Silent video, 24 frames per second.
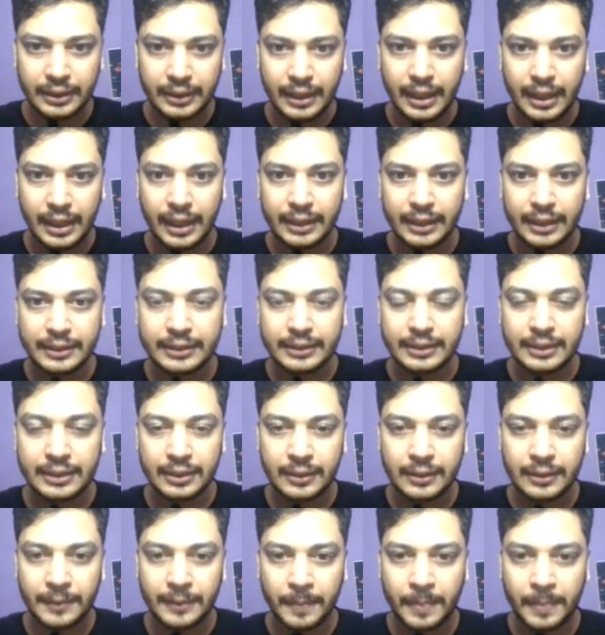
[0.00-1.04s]
X.
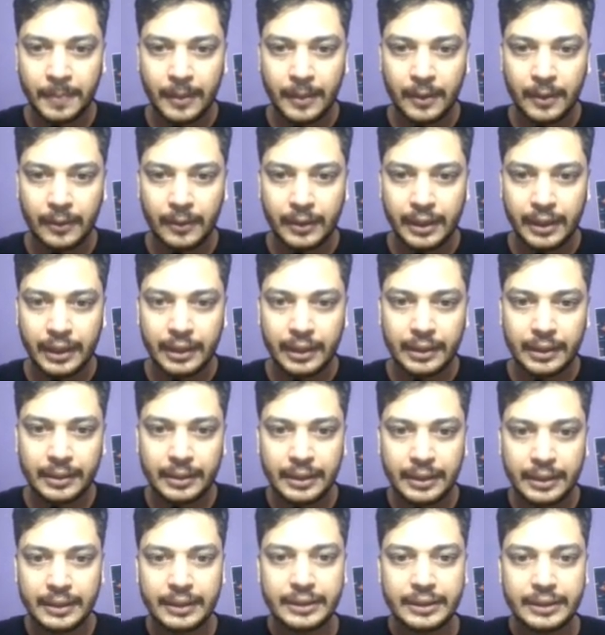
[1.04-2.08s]
Okay,
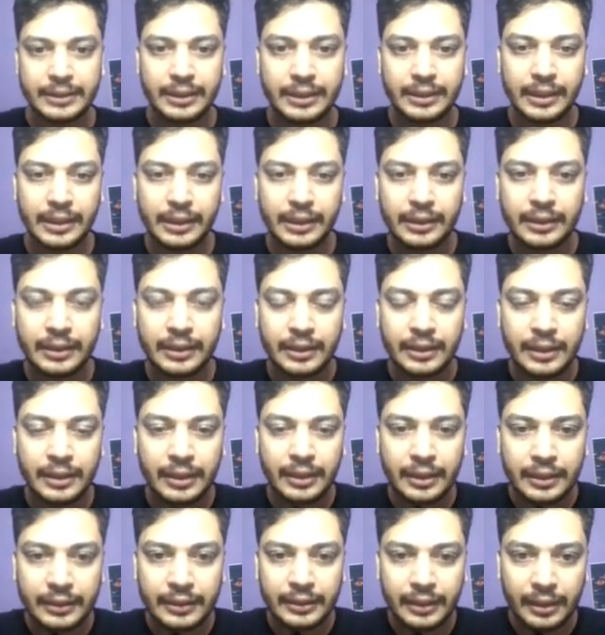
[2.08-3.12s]
initially,
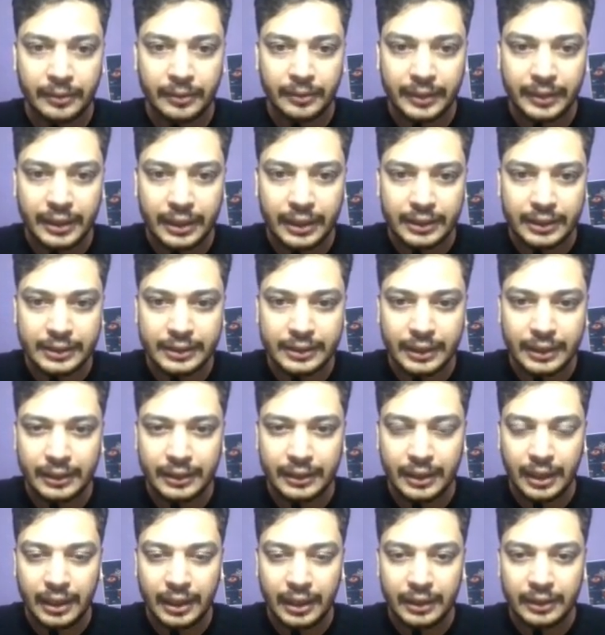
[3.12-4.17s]
then we can say
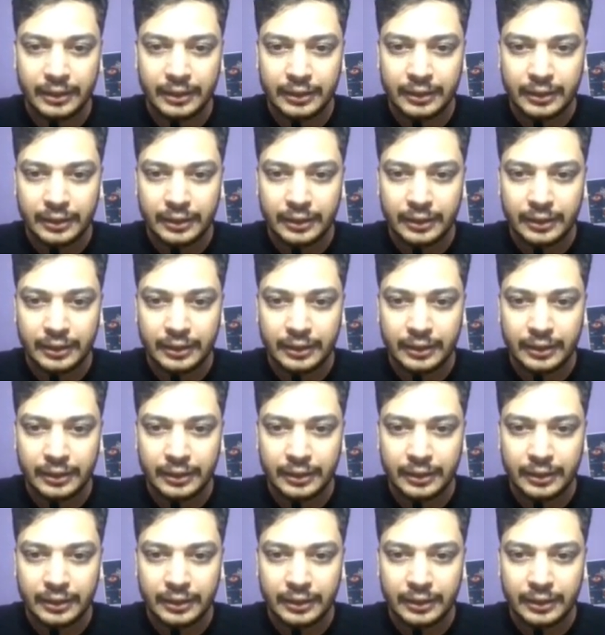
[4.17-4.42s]
that